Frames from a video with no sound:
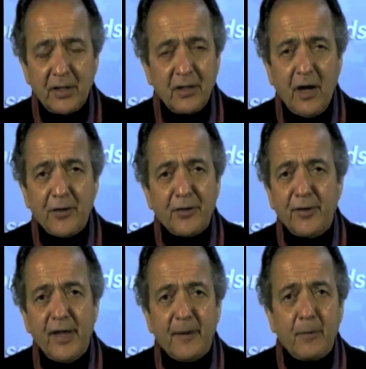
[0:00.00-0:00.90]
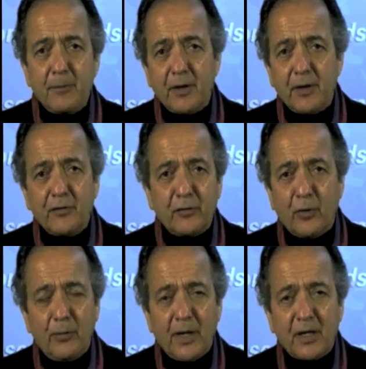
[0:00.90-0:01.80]
other than that, my money's in
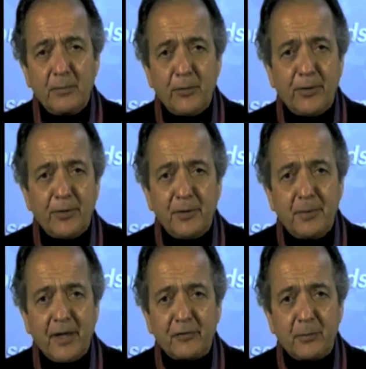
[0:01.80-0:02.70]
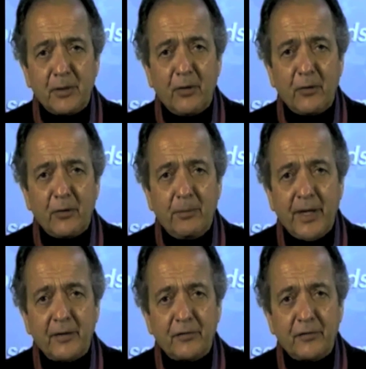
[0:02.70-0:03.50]
all my community banks, my local banks.